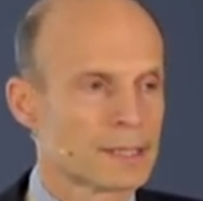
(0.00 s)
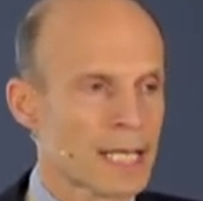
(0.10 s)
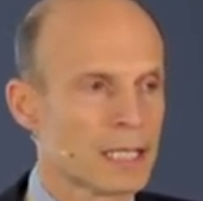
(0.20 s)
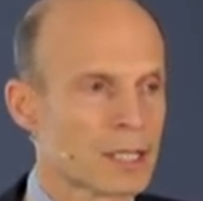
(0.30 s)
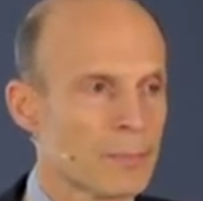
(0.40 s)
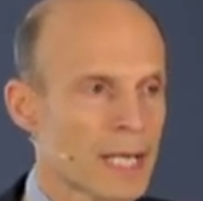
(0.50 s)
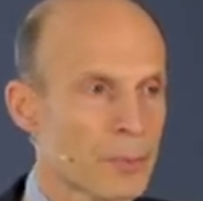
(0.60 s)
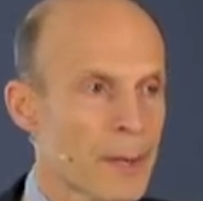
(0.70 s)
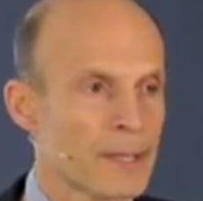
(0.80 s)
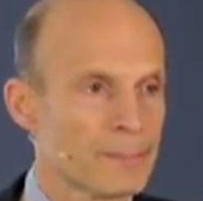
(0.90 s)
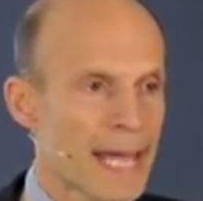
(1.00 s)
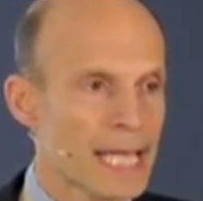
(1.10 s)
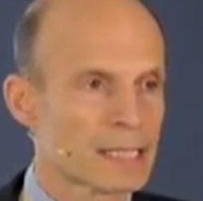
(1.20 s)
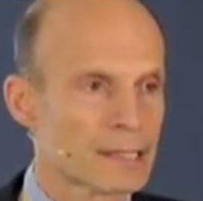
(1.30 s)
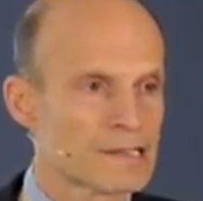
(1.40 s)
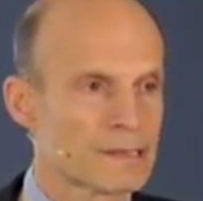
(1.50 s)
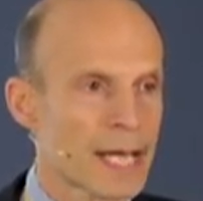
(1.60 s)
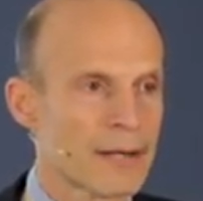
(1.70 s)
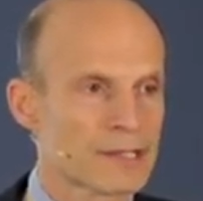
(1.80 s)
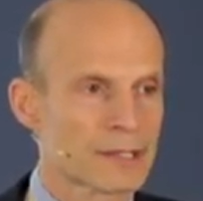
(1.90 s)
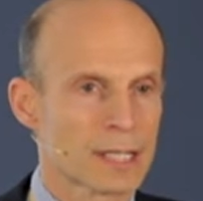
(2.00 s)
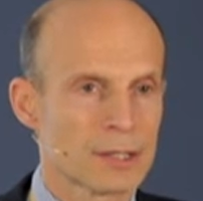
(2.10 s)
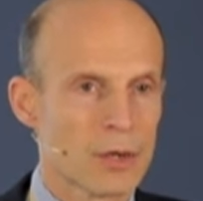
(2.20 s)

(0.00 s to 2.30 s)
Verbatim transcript: telecom equipment makers, the Ericsson and